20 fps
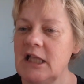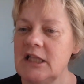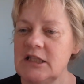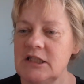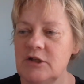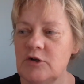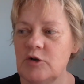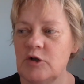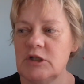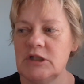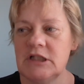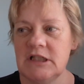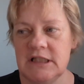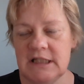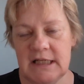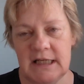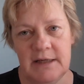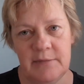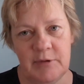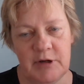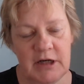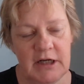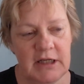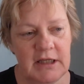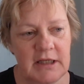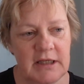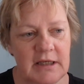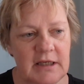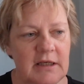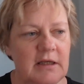So today
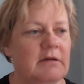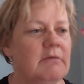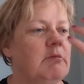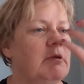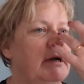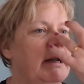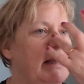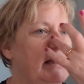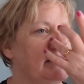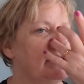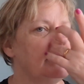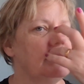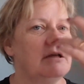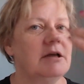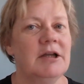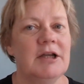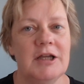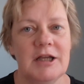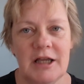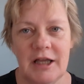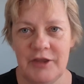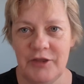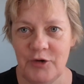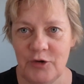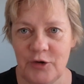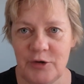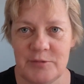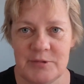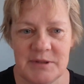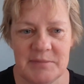we're getting, I
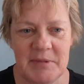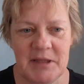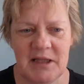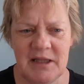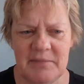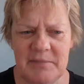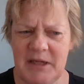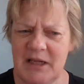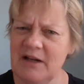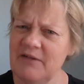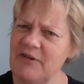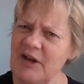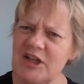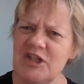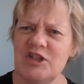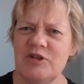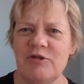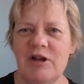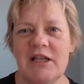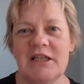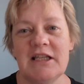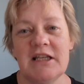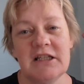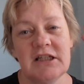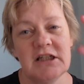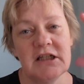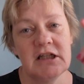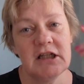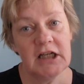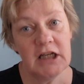thought it was the middle of May and I've actually realized
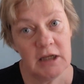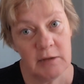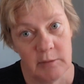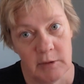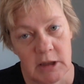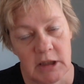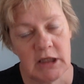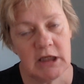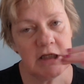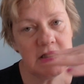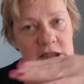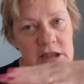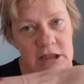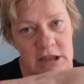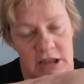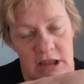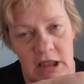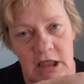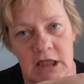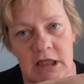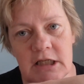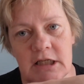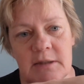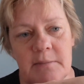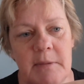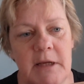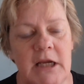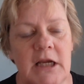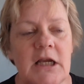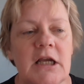we're getting to the end of
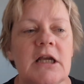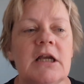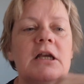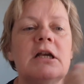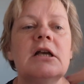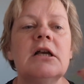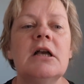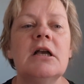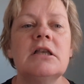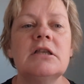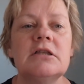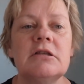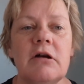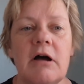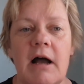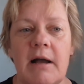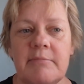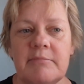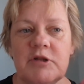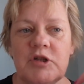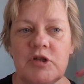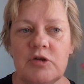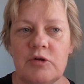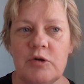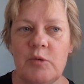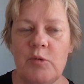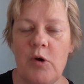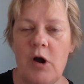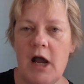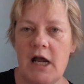May. So I'm
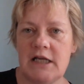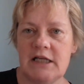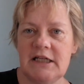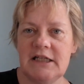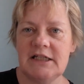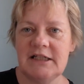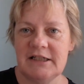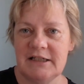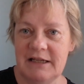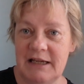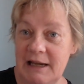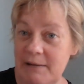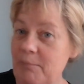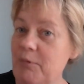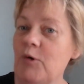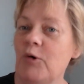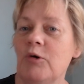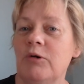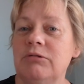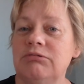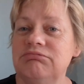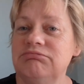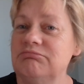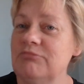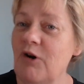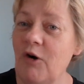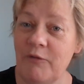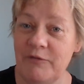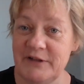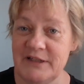showing what I did in April,
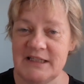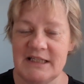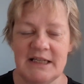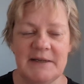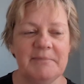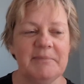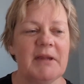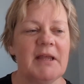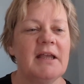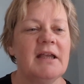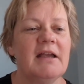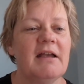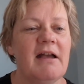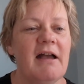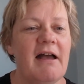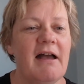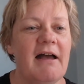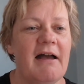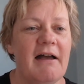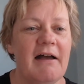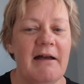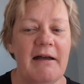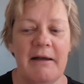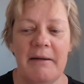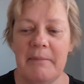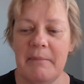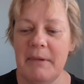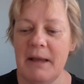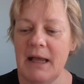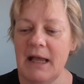obviously,
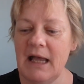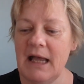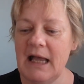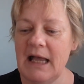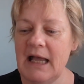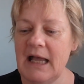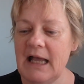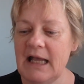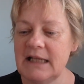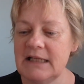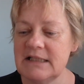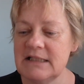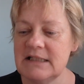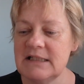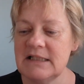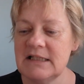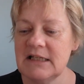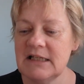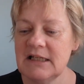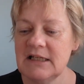and